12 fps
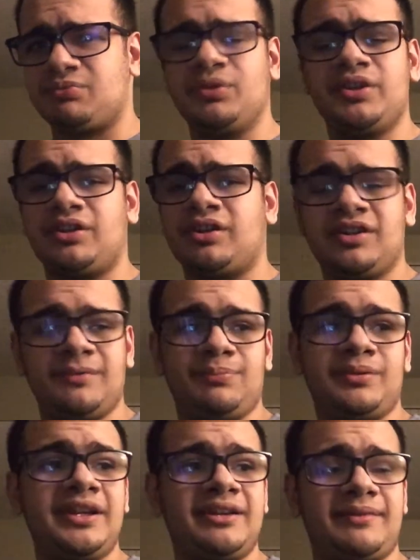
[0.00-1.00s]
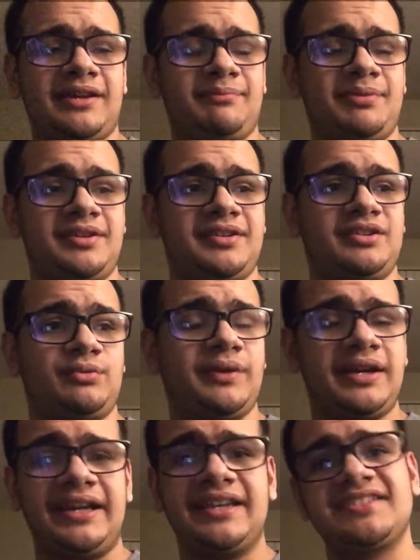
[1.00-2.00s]
really hard to play, in my opinion.
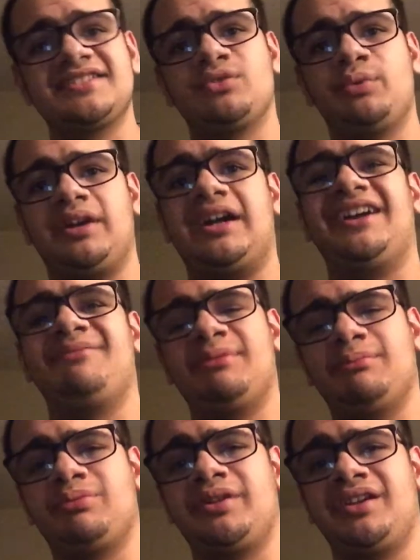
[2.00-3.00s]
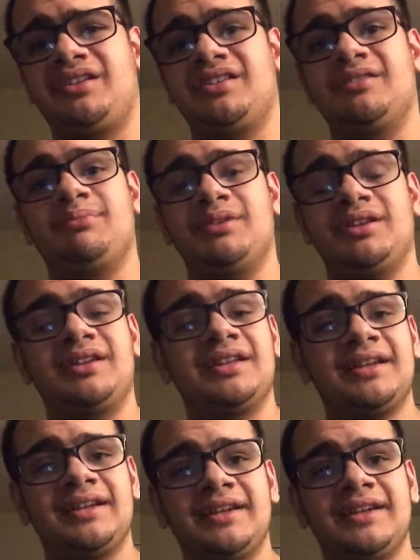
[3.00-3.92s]
I guess it's the way I've been playing it, but